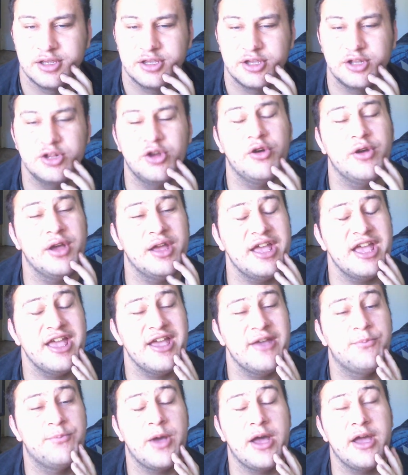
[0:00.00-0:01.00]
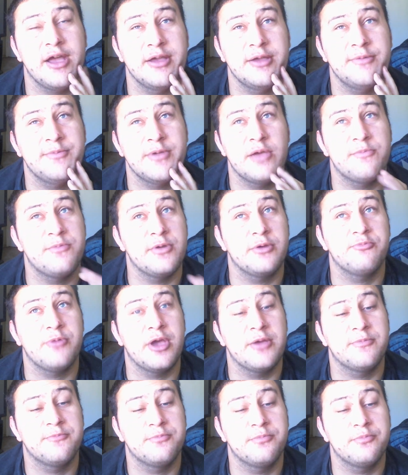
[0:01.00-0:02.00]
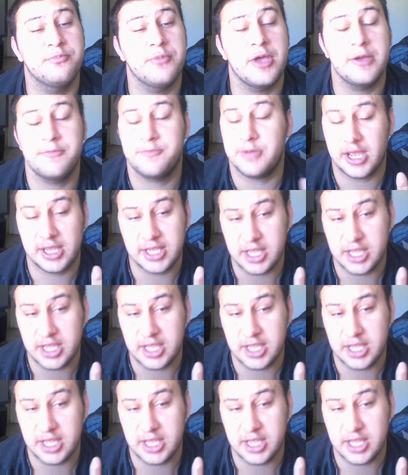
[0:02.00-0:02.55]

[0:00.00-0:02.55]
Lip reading: You know, if I